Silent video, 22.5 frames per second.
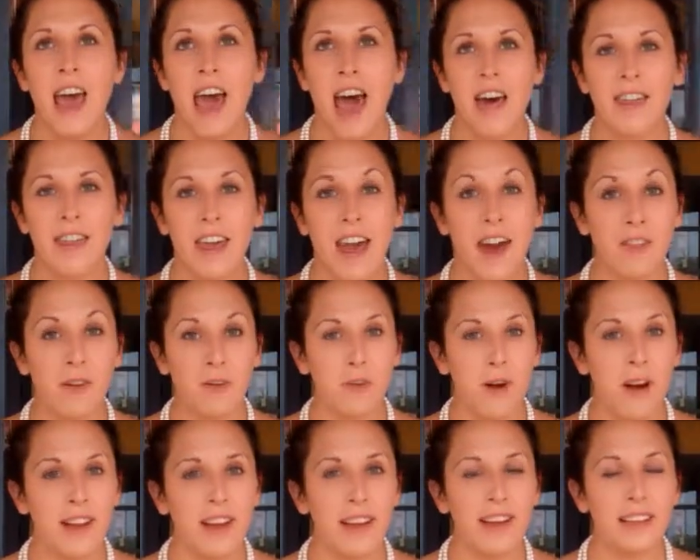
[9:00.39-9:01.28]
and the other
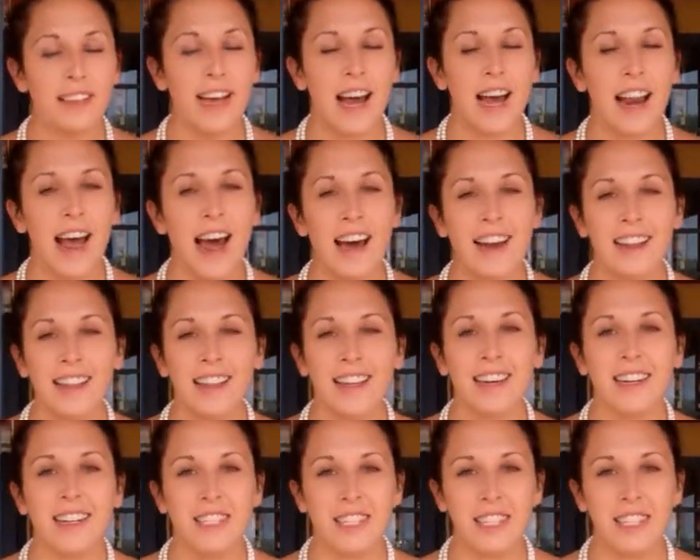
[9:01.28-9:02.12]
one is at Adelaide and